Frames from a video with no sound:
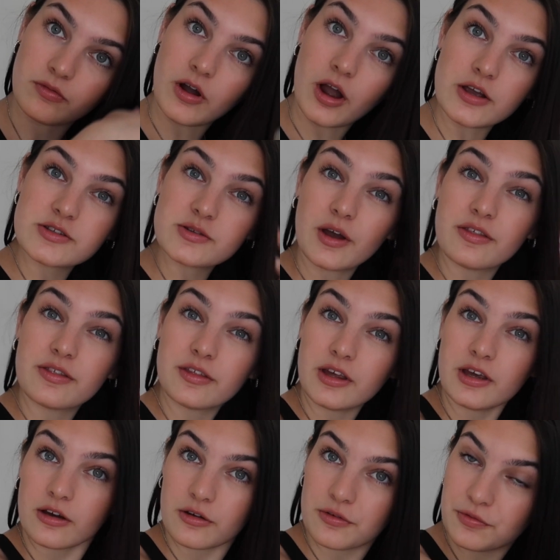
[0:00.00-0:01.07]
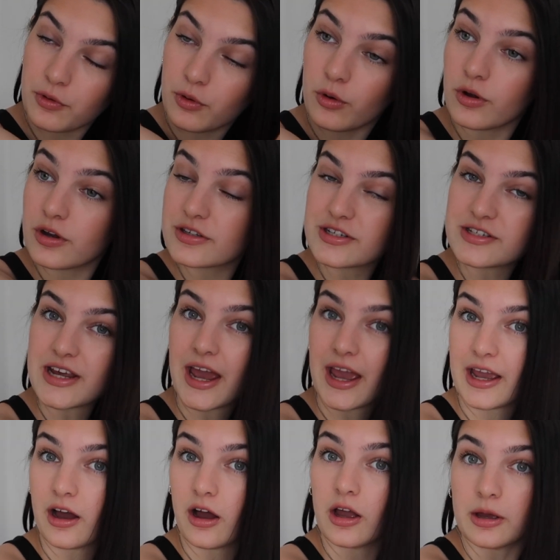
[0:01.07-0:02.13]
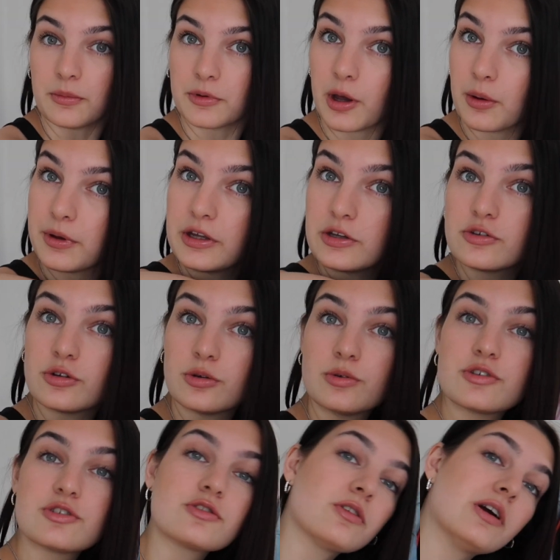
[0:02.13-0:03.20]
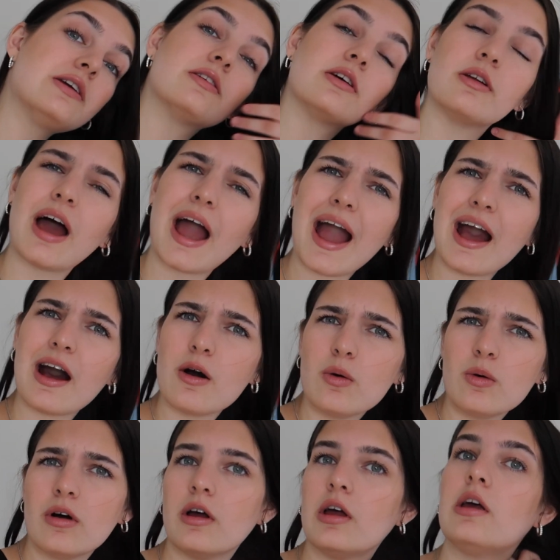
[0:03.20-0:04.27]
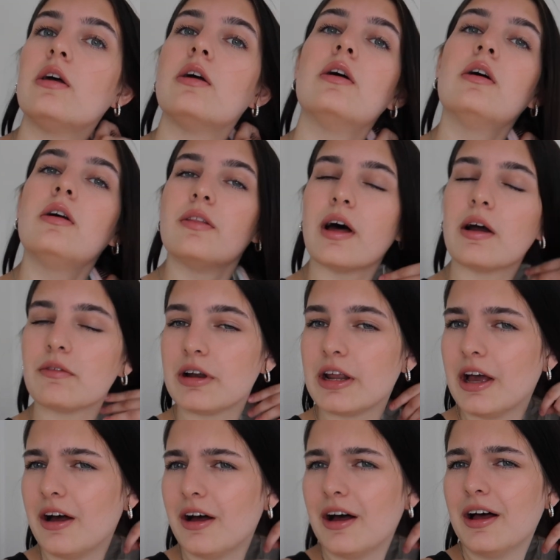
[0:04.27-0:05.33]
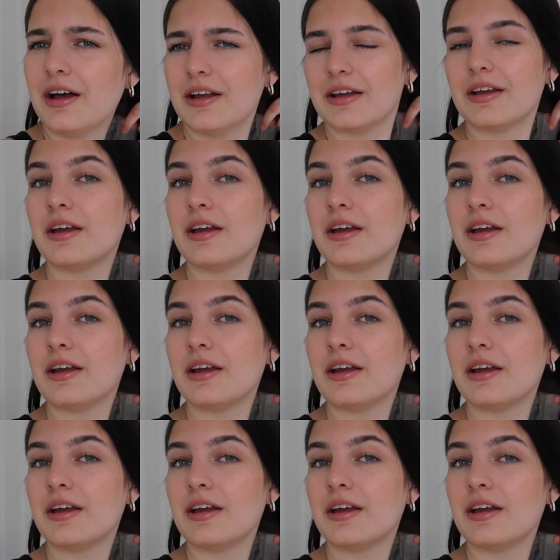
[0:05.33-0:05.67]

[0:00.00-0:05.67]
Right, so I think for today I am going to straighten, ow, that really hurt.